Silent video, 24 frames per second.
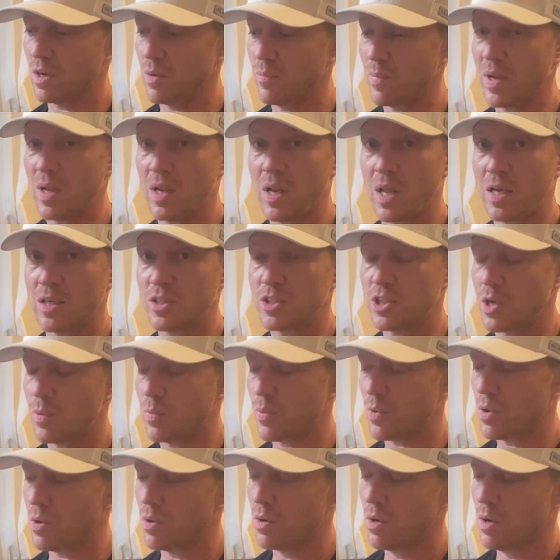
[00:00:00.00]
to be a lot
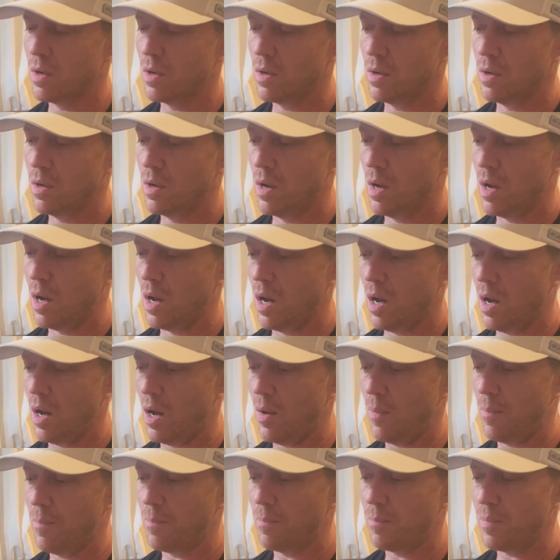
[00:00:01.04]
cheaper.
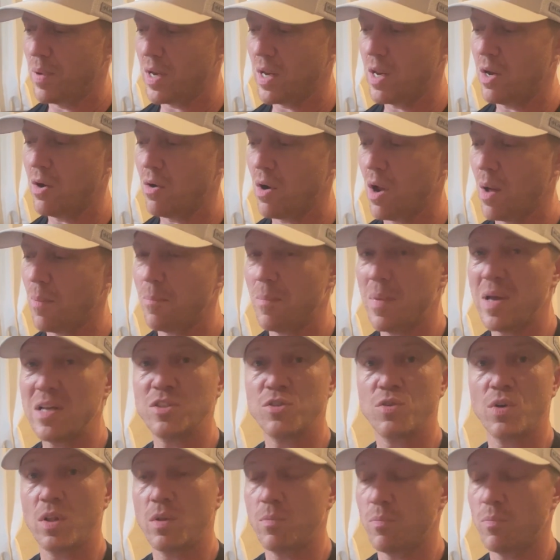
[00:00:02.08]
But here I'm measuring the